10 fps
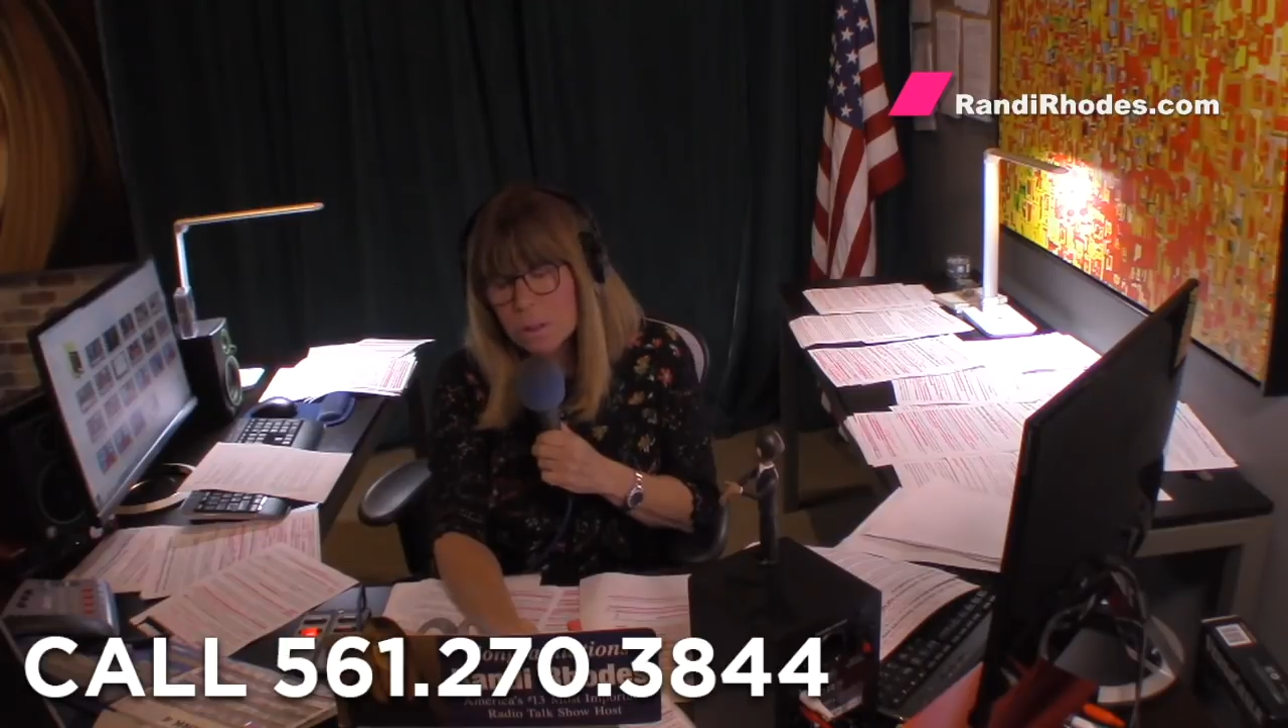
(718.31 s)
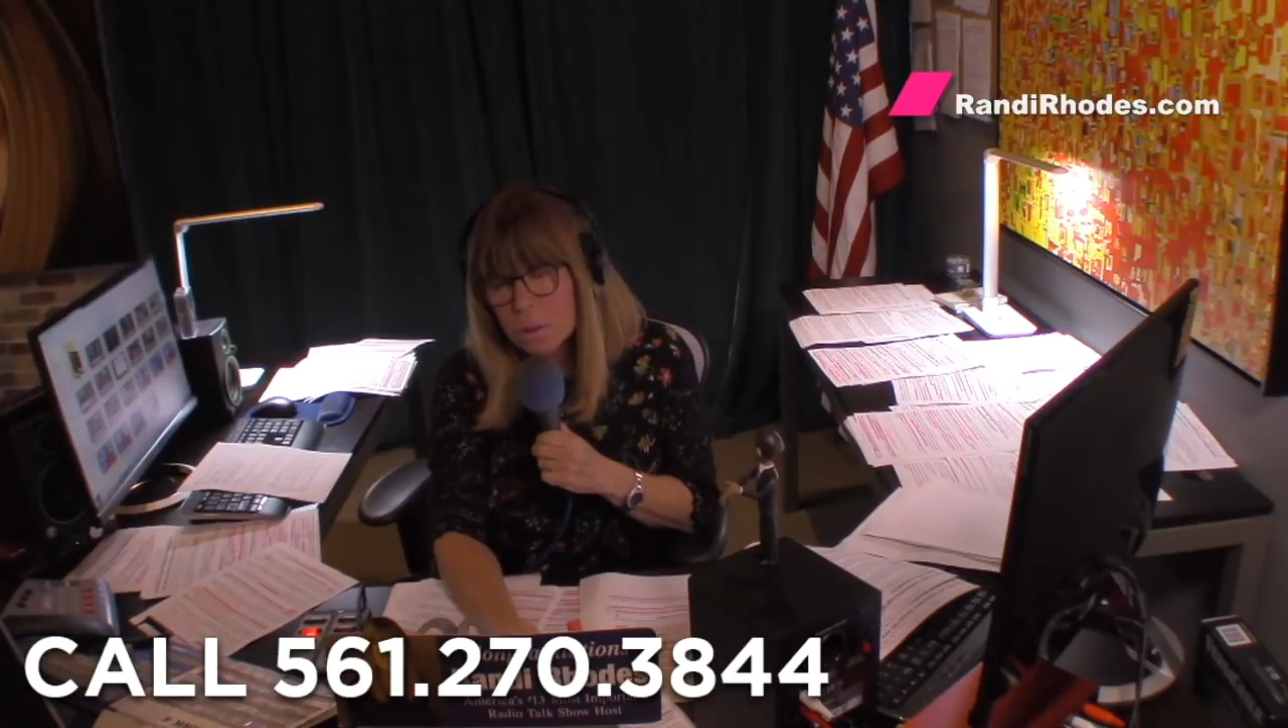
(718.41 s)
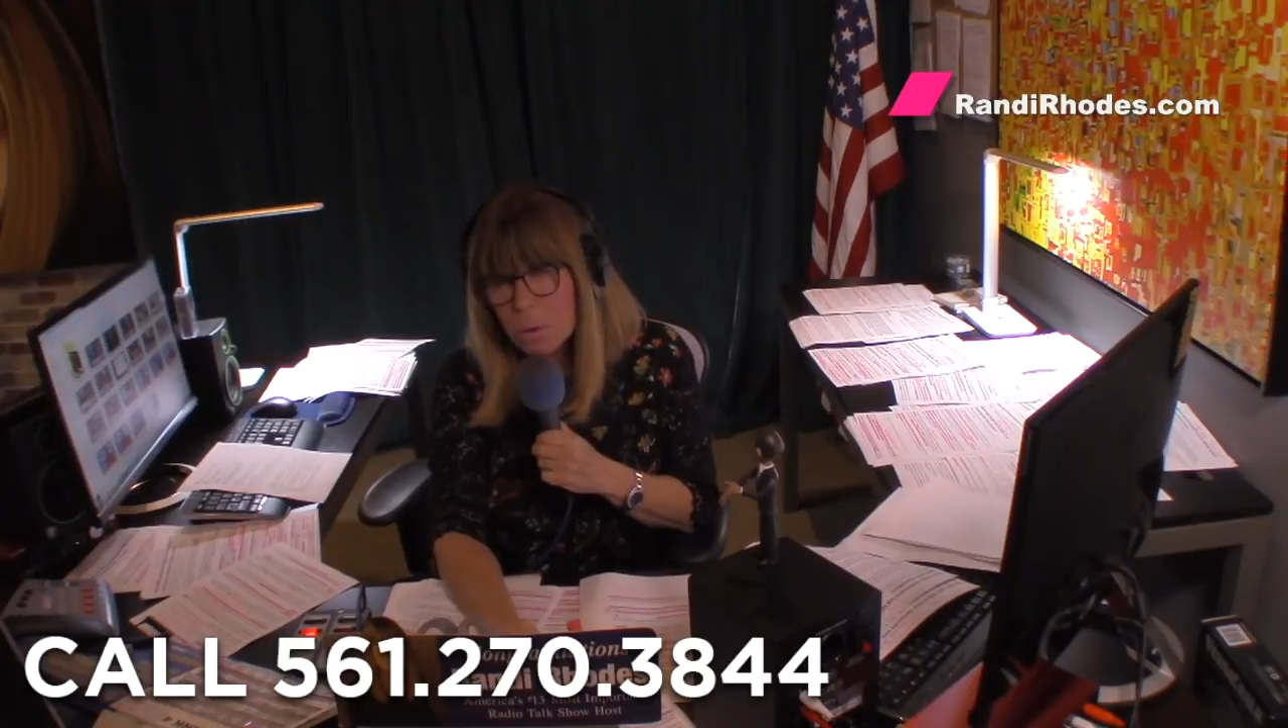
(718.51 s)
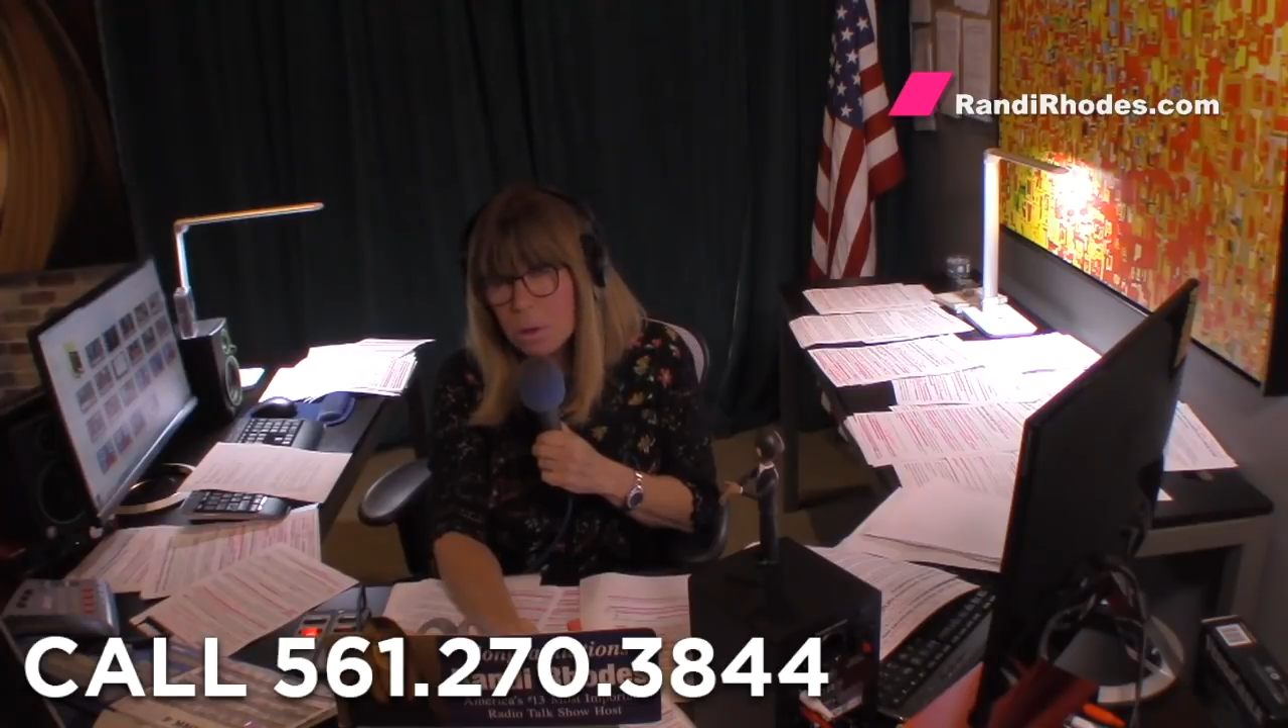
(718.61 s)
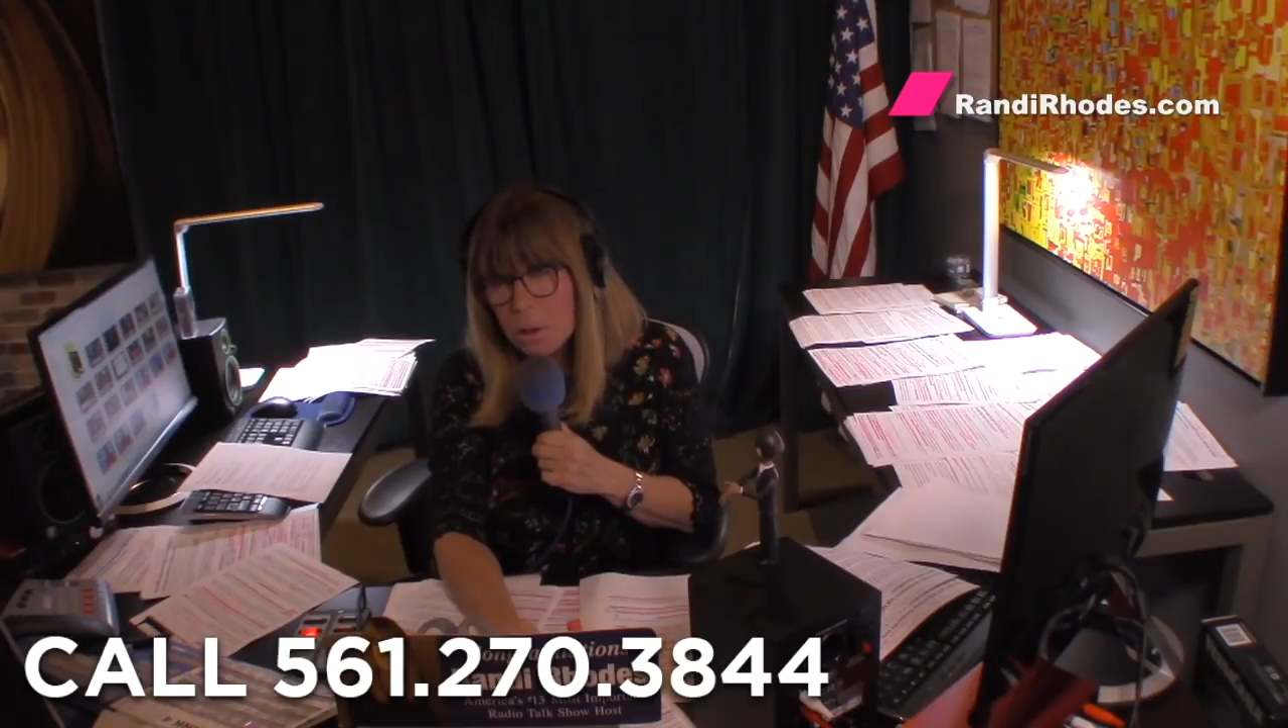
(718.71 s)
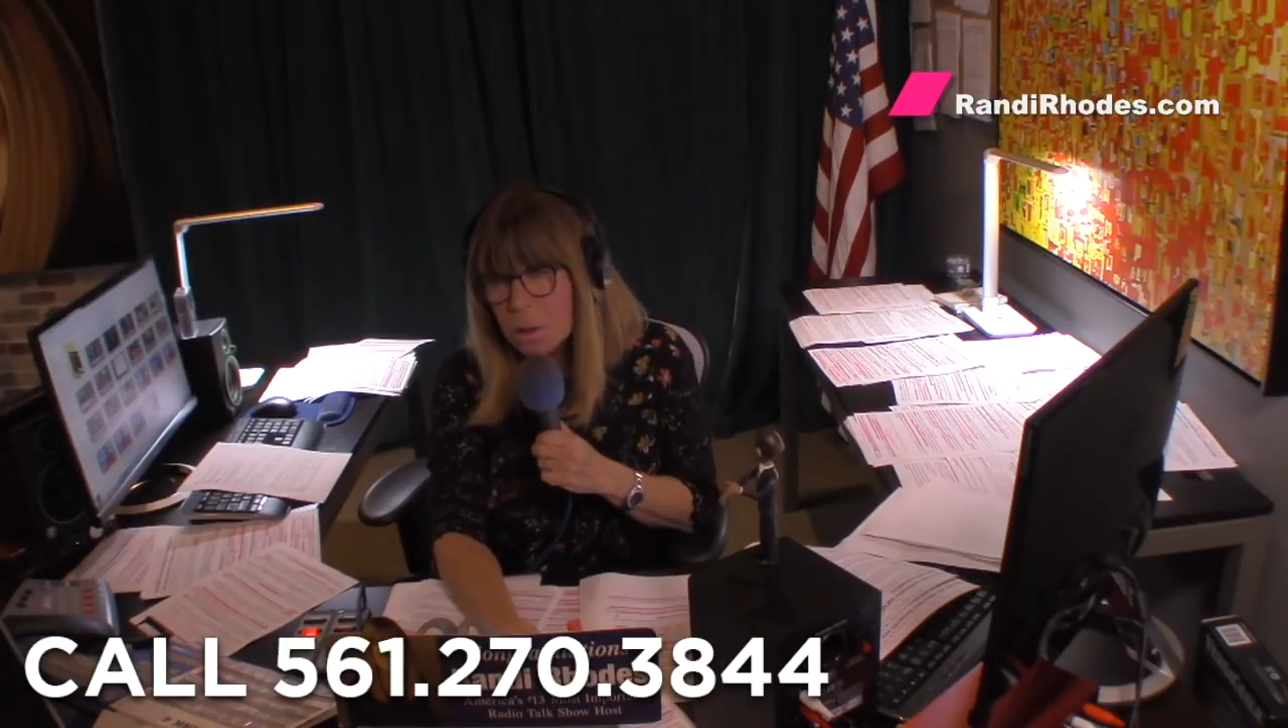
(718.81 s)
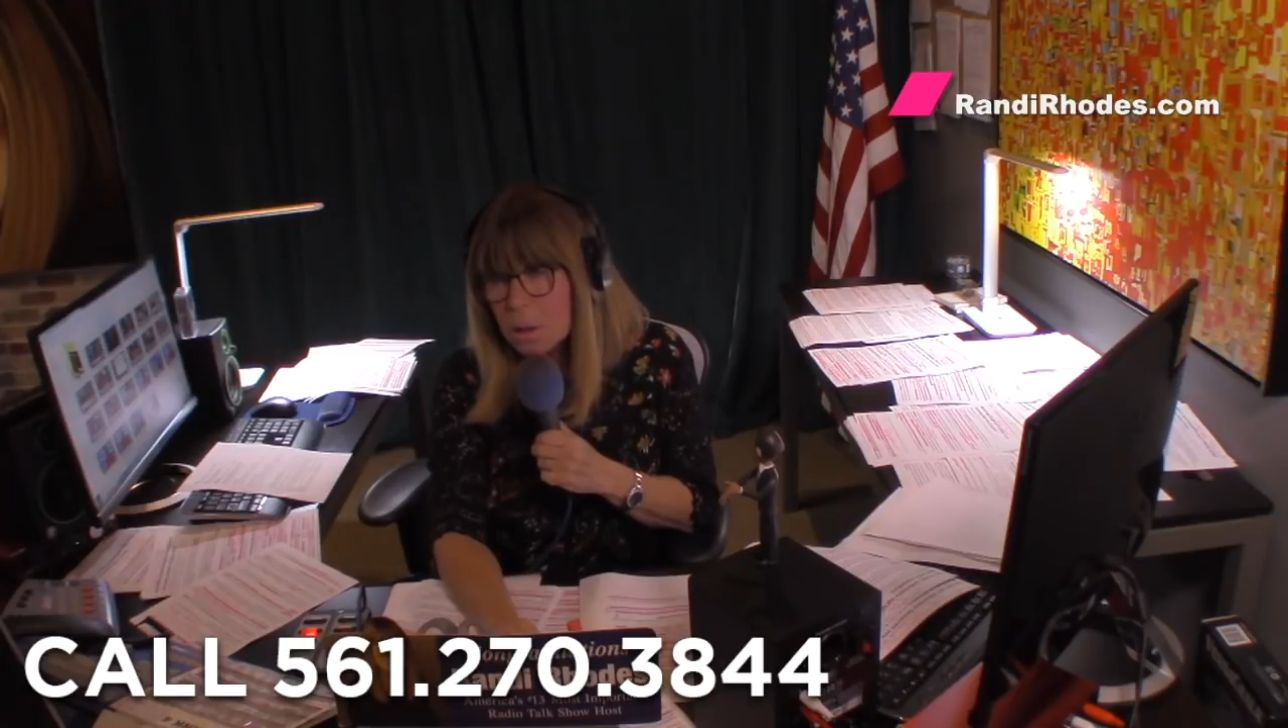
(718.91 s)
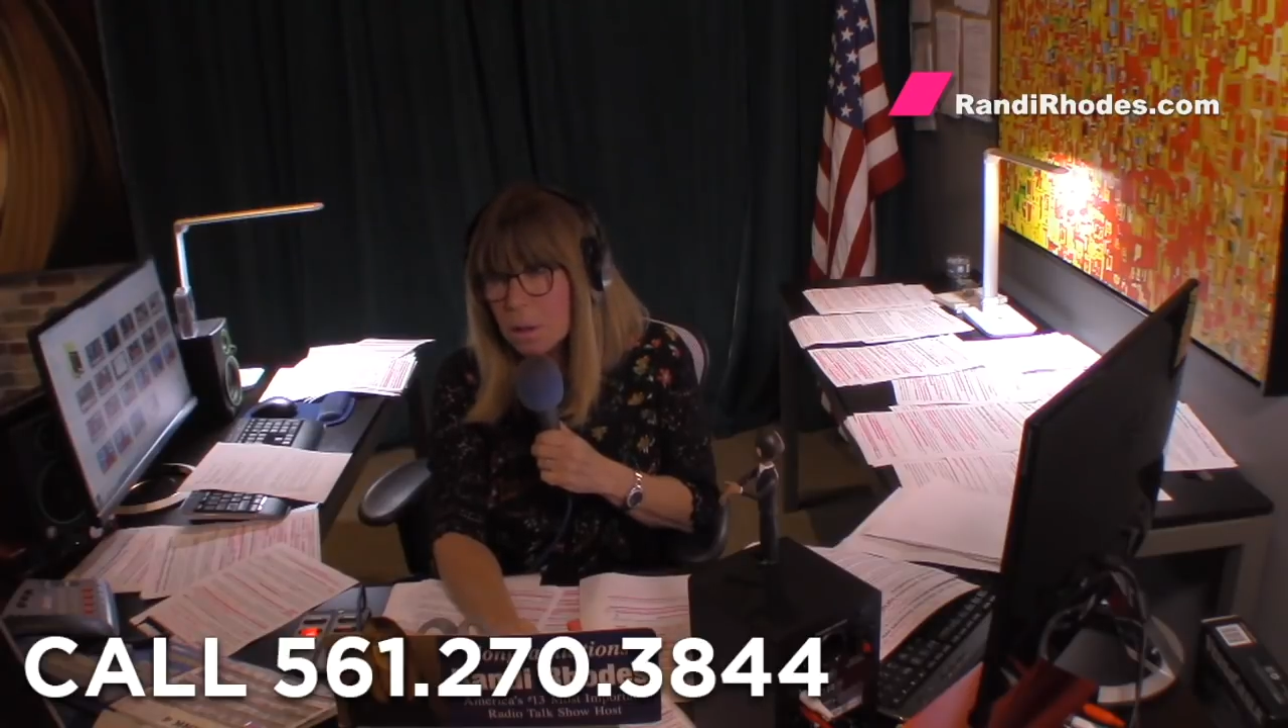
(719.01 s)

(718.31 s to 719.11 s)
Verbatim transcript: school?